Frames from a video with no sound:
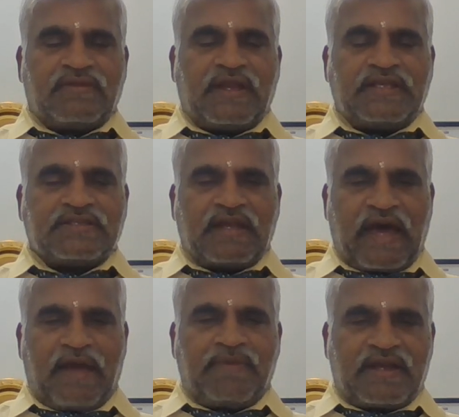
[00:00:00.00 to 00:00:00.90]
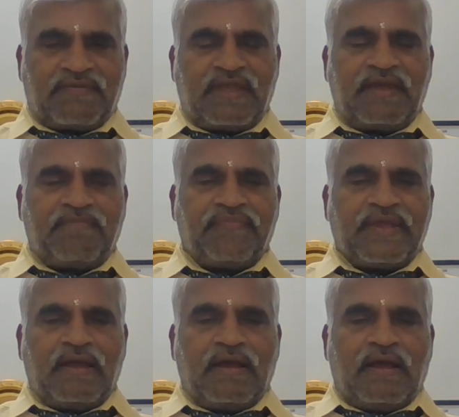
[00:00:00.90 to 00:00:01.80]
that is the diameter of the
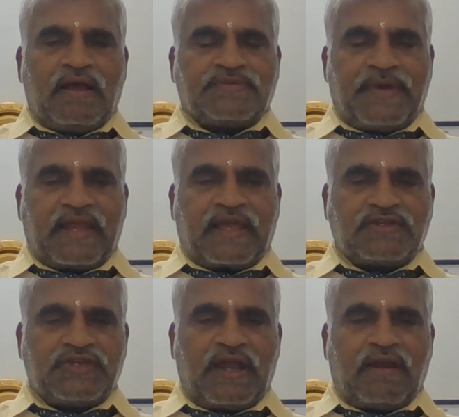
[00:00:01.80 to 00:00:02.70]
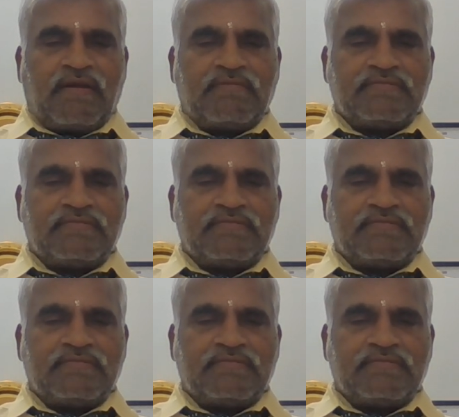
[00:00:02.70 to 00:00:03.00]
spherical shell,